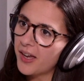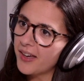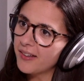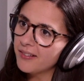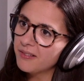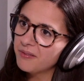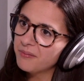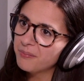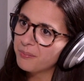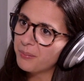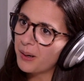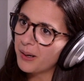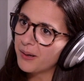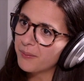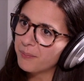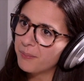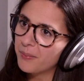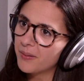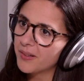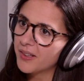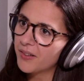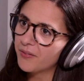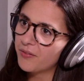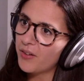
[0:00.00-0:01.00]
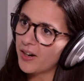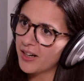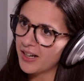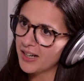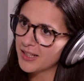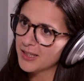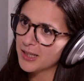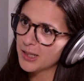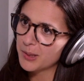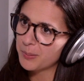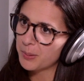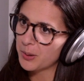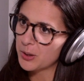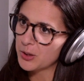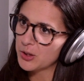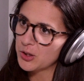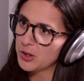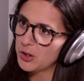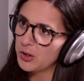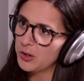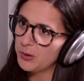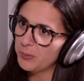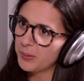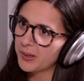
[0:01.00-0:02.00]
then? That finance is
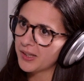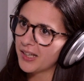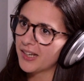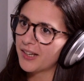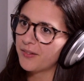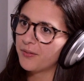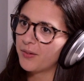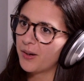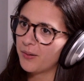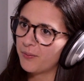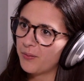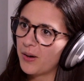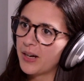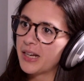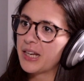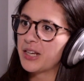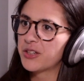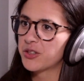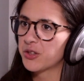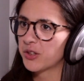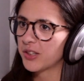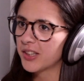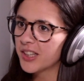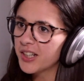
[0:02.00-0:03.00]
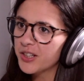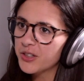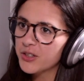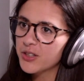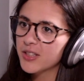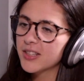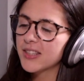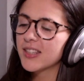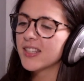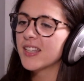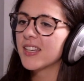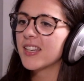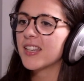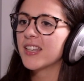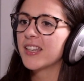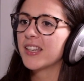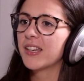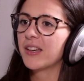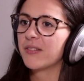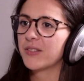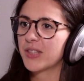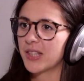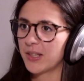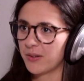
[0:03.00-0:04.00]
personal with like financial
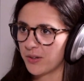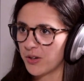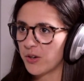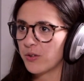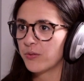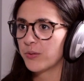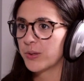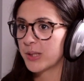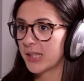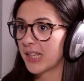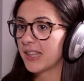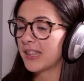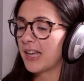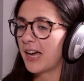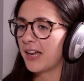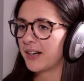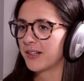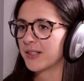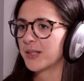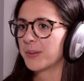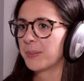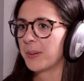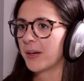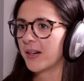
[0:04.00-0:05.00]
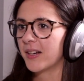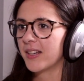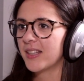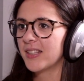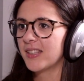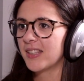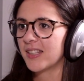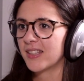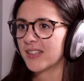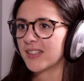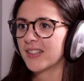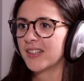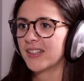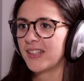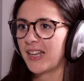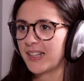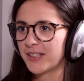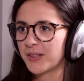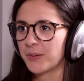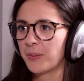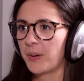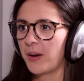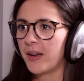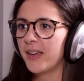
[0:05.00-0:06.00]
literacy? Was it that experience?
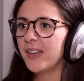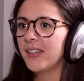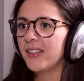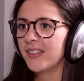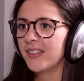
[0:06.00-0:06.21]
That's why?